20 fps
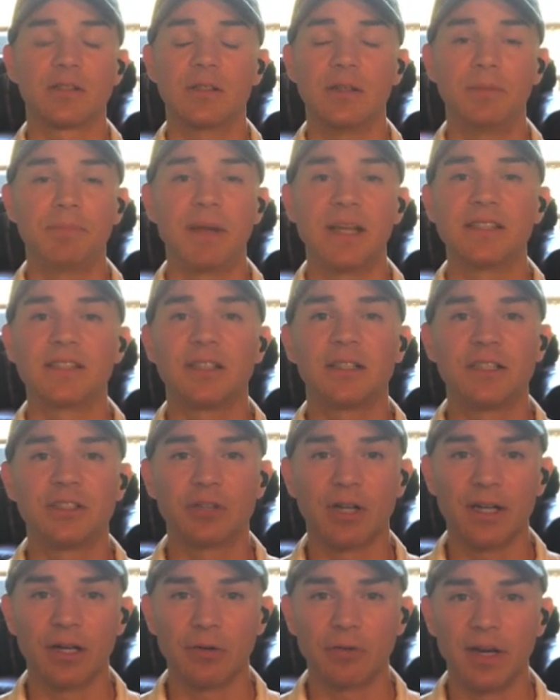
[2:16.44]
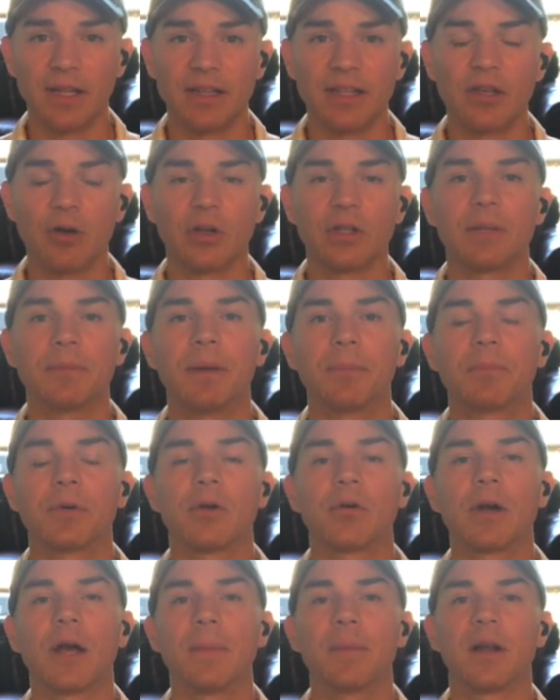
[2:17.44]
basically trying to create the ultimate
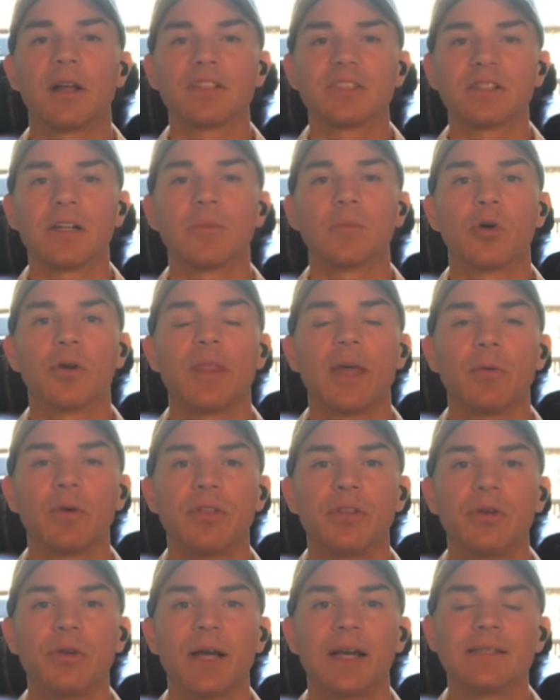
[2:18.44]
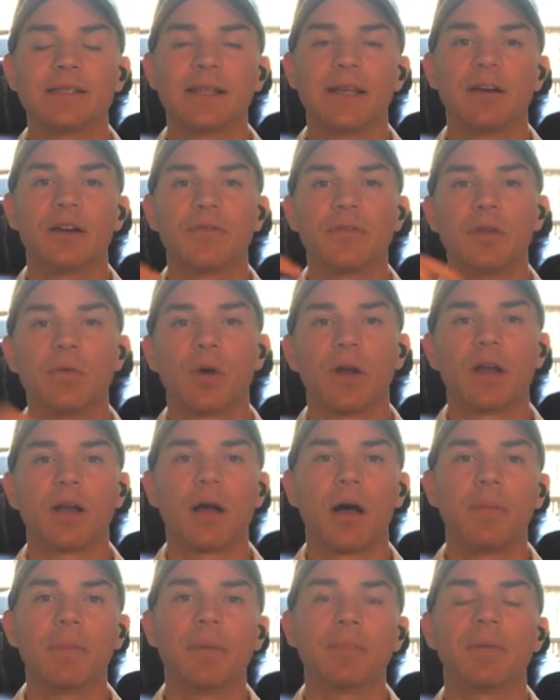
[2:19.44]
program, and I'll share more of that with you guys later if you want to
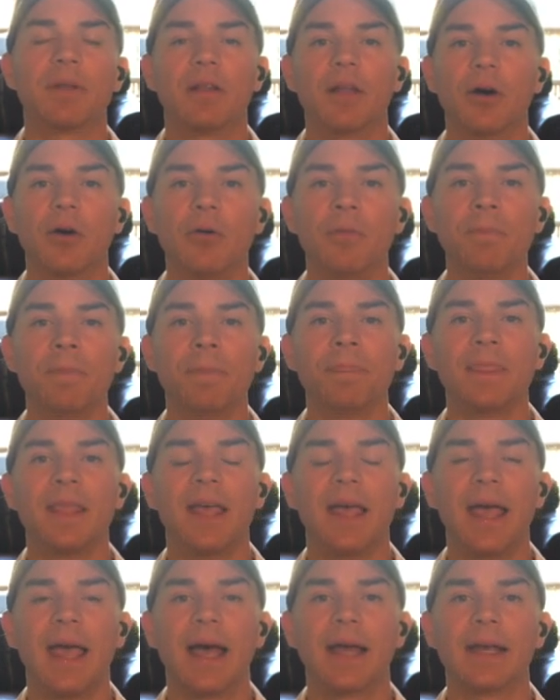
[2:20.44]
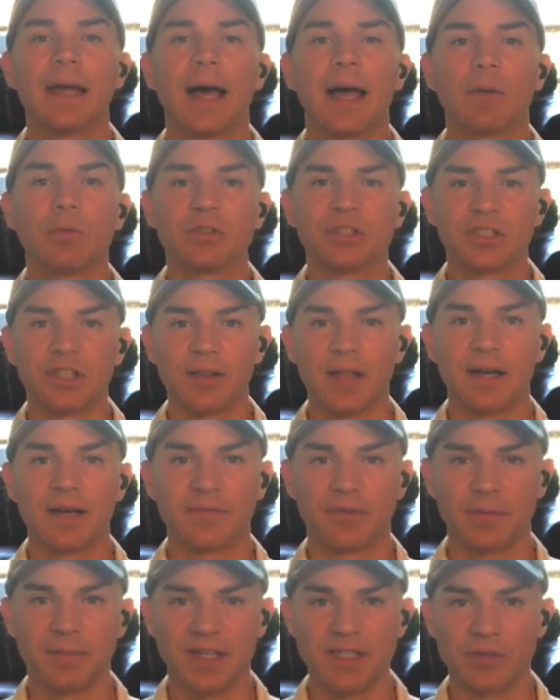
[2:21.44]
comment below, and I will share that
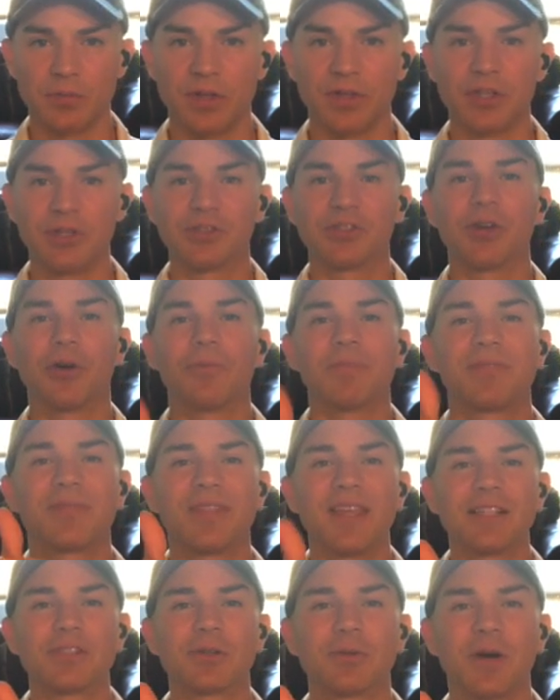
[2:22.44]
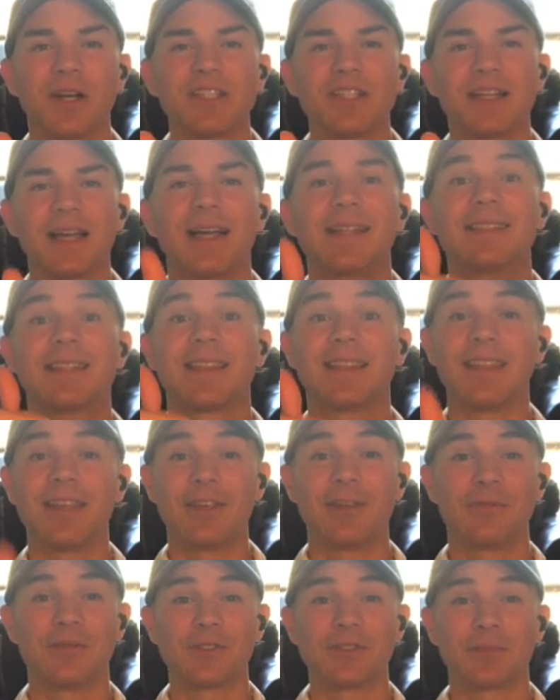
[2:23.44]
information with you. So thanks for watching, guys.
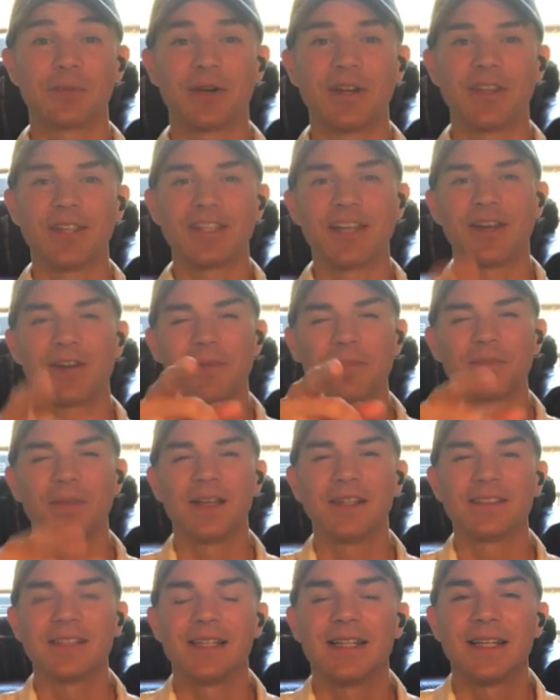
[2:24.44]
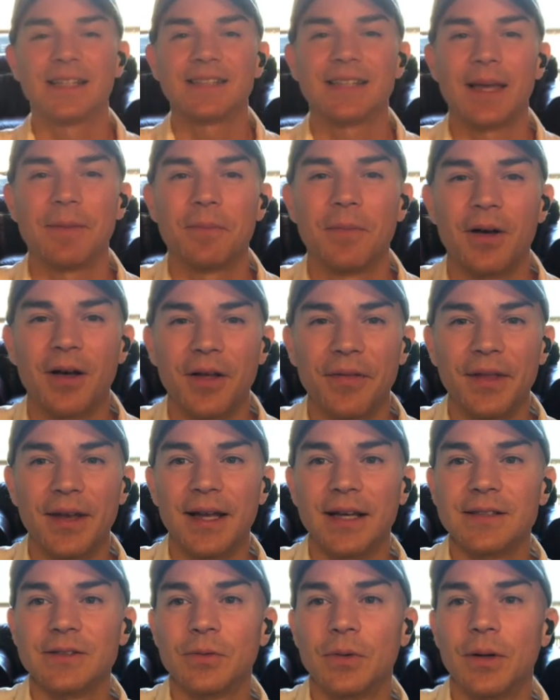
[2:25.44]
Thank you for supporting the channel. I'll see you next time on the
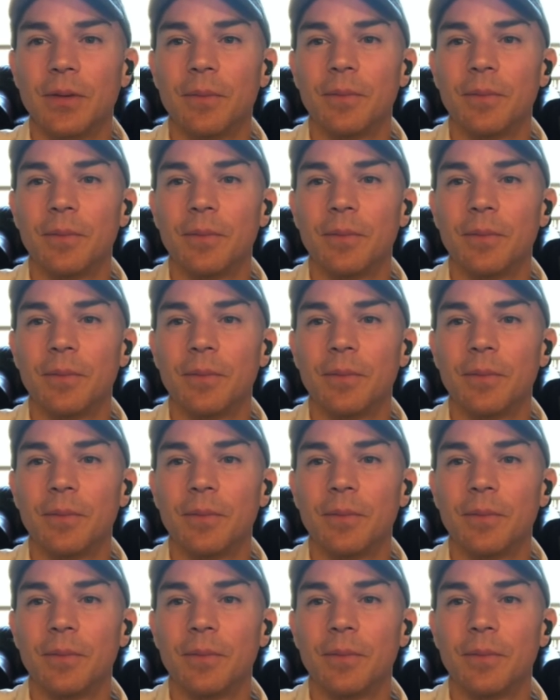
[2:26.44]
next one.